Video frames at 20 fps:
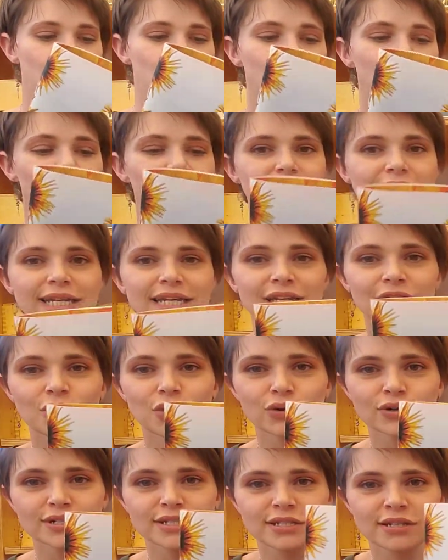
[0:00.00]
Woody
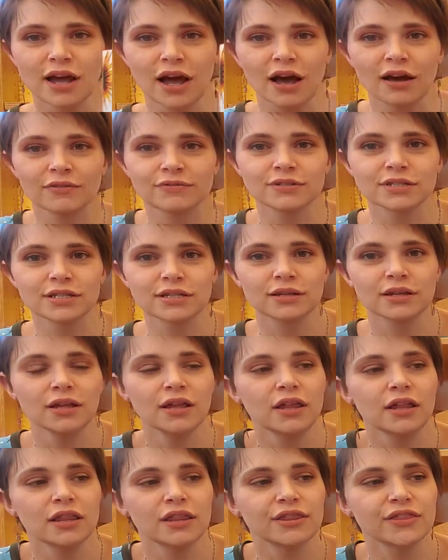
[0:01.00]
or soft,
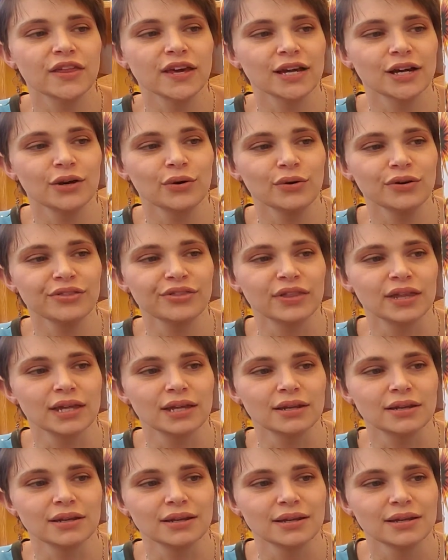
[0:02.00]
thick or
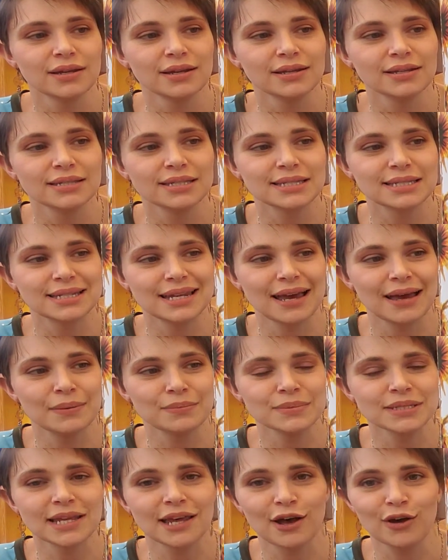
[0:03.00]
thin,
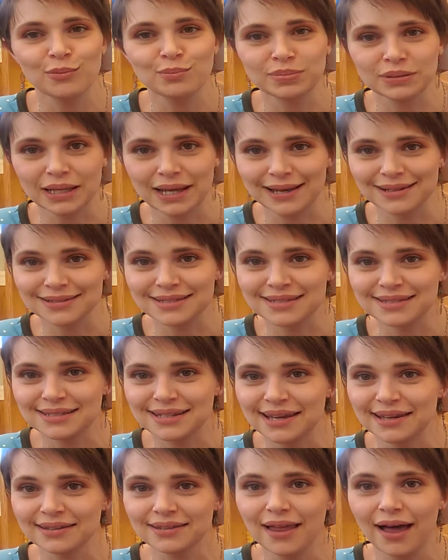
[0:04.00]
stems help plants
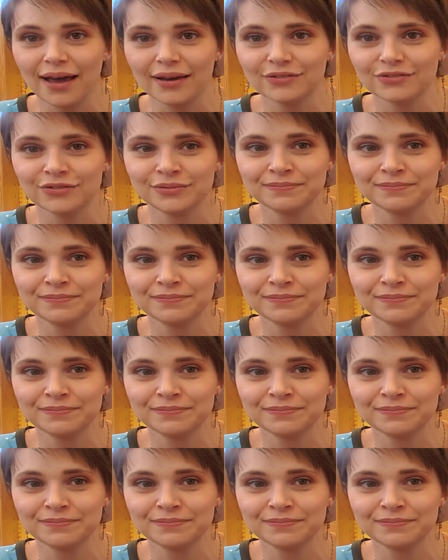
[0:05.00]
stay alive.